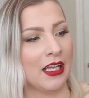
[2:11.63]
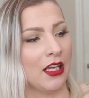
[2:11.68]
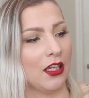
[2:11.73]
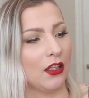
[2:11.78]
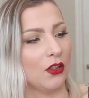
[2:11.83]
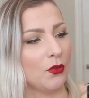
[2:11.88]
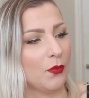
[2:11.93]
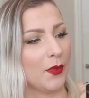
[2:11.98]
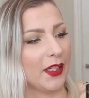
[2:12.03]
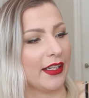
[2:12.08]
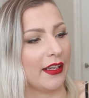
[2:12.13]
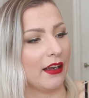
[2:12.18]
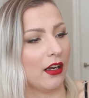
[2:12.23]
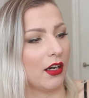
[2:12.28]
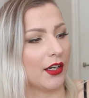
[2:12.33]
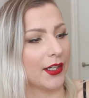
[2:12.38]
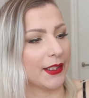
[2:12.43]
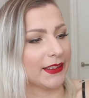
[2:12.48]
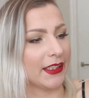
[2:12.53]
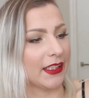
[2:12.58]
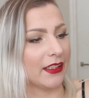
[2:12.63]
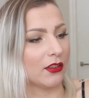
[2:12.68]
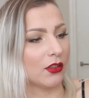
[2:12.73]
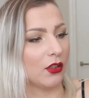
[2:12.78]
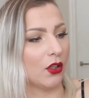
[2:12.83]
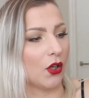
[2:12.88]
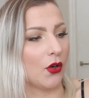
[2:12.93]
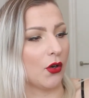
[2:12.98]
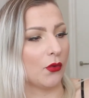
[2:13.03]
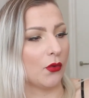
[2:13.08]
Lumene Arctic
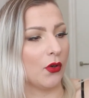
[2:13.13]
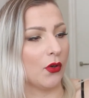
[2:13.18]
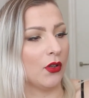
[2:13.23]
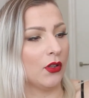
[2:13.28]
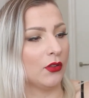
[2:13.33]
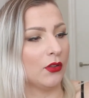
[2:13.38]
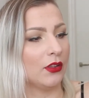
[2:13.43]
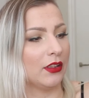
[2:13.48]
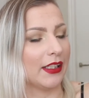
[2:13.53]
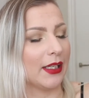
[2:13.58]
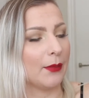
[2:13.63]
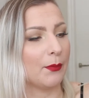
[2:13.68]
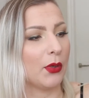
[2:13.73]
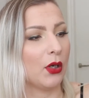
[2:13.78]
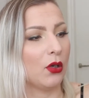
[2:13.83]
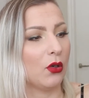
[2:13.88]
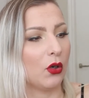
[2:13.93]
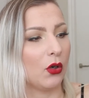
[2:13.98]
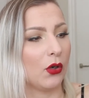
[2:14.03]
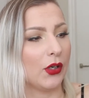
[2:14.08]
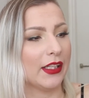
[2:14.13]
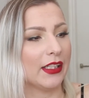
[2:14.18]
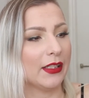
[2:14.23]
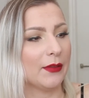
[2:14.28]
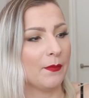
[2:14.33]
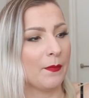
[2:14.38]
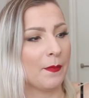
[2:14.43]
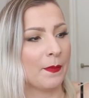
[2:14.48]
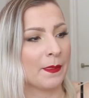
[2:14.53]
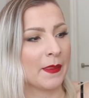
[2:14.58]
Glow Lip Oil.